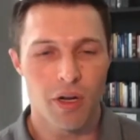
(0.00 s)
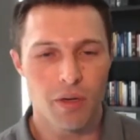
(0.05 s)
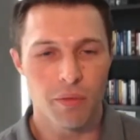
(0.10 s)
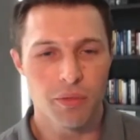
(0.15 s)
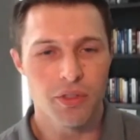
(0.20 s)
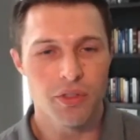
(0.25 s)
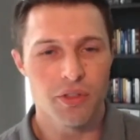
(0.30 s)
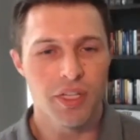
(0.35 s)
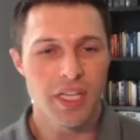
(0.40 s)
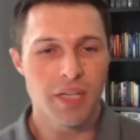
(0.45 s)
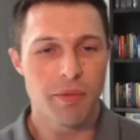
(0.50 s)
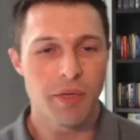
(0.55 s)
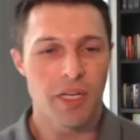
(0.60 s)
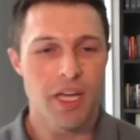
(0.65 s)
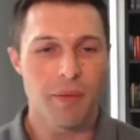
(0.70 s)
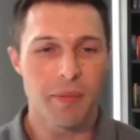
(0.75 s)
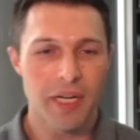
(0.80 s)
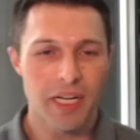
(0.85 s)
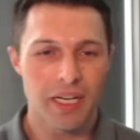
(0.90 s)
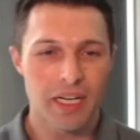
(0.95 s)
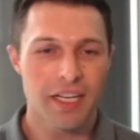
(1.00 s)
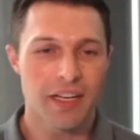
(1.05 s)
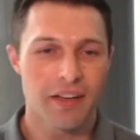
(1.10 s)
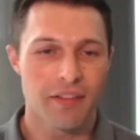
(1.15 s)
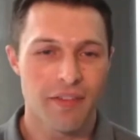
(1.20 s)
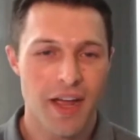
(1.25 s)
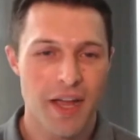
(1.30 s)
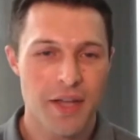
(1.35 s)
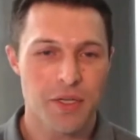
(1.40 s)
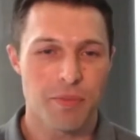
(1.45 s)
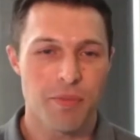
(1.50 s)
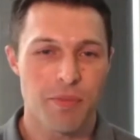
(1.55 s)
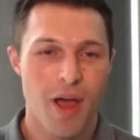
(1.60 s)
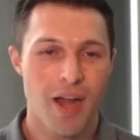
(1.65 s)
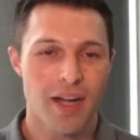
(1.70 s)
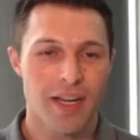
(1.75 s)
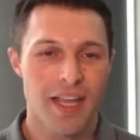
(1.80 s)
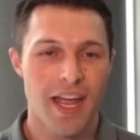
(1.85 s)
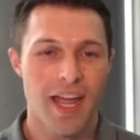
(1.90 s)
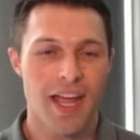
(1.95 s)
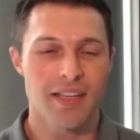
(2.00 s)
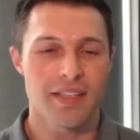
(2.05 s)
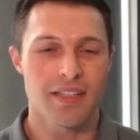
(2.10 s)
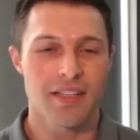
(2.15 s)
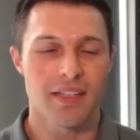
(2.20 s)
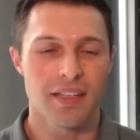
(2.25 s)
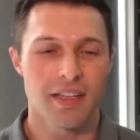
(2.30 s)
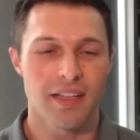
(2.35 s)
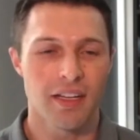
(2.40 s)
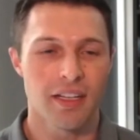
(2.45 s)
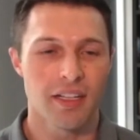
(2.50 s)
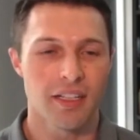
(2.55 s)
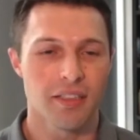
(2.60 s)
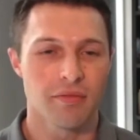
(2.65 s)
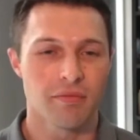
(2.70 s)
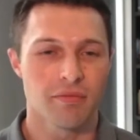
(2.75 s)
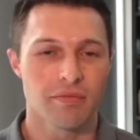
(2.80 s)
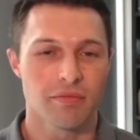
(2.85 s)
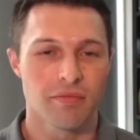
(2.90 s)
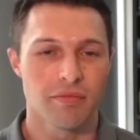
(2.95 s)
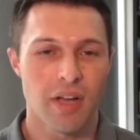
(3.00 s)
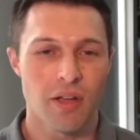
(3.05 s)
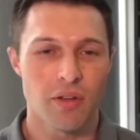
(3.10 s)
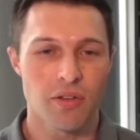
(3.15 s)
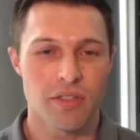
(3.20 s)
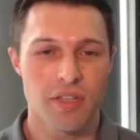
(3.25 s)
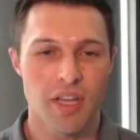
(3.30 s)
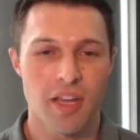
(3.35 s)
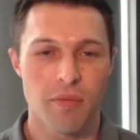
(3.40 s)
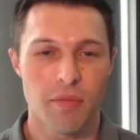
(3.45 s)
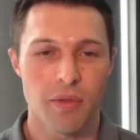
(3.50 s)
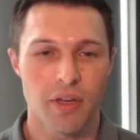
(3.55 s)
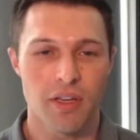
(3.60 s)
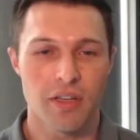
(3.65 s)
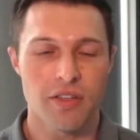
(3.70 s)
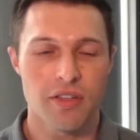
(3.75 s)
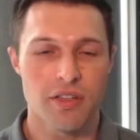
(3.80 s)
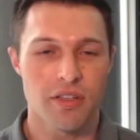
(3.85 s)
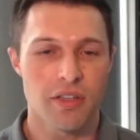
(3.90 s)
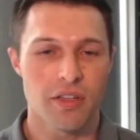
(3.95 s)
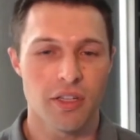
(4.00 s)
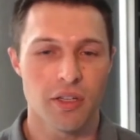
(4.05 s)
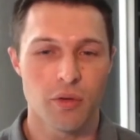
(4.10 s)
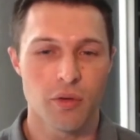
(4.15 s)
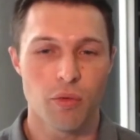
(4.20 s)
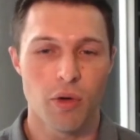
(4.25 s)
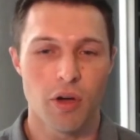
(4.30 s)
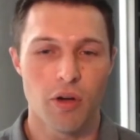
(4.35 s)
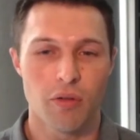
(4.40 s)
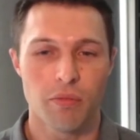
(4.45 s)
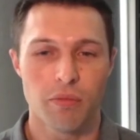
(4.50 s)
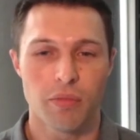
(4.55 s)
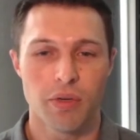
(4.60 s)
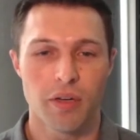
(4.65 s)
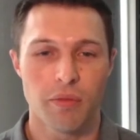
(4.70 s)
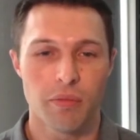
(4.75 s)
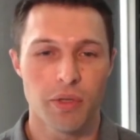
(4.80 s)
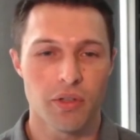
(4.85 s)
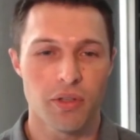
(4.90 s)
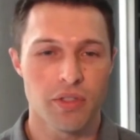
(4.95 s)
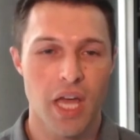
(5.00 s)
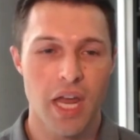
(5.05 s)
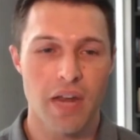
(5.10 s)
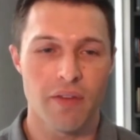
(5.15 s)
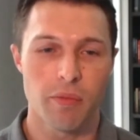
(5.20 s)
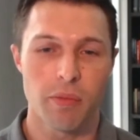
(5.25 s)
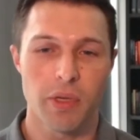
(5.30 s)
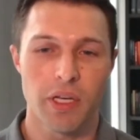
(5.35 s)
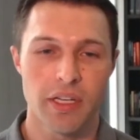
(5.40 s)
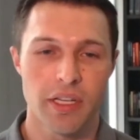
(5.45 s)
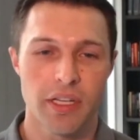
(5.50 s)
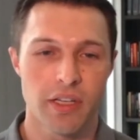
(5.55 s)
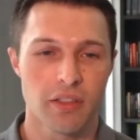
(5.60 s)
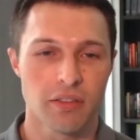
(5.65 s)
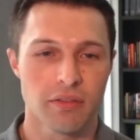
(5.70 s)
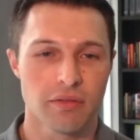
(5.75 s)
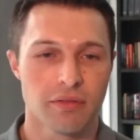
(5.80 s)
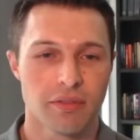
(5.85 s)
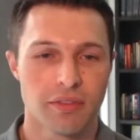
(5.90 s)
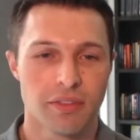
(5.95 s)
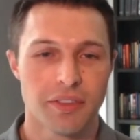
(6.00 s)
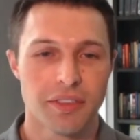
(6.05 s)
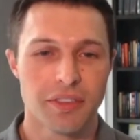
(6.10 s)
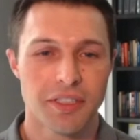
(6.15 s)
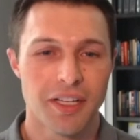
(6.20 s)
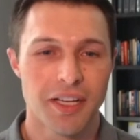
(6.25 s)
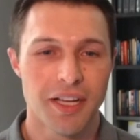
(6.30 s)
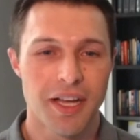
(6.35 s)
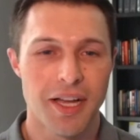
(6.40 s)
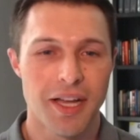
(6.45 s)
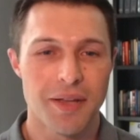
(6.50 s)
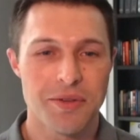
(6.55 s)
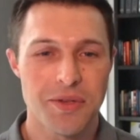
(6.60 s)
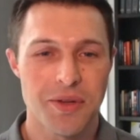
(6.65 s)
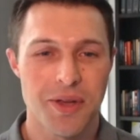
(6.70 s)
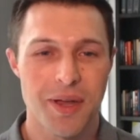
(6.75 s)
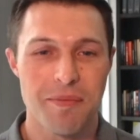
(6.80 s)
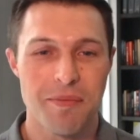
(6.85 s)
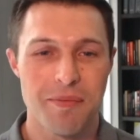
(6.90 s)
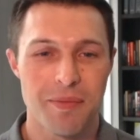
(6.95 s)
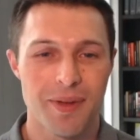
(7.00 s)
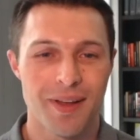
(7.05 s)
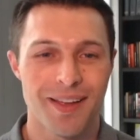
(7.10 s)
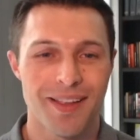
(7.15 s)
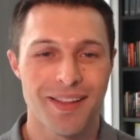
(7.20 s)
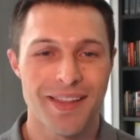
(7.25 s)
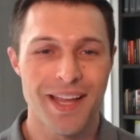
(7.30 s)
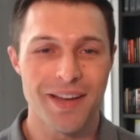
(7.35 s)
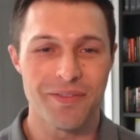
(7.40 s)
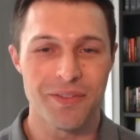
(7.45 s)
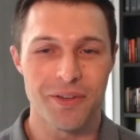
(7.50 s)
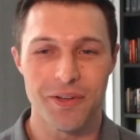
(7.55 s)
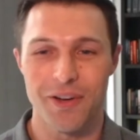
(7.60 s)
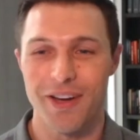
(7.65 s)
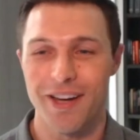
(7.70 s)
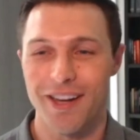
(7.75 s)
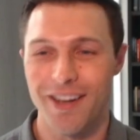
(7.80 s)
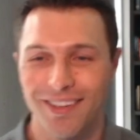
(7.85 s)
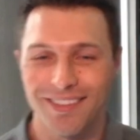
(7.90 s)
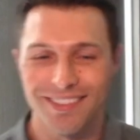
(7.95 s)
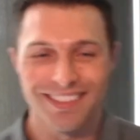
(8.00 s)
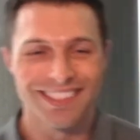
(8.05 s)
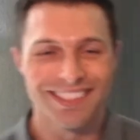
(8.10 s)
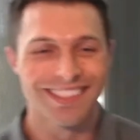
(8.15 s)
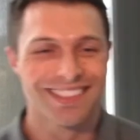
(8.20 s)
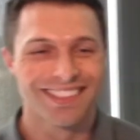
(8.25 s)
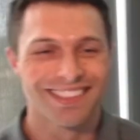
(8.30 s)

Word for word: welcome to the Becoming Elite Advisor podcast. Um, I'll say it because you won't, but Bill's kind of a big deal. Uh, so I'm uh, thankful you're here.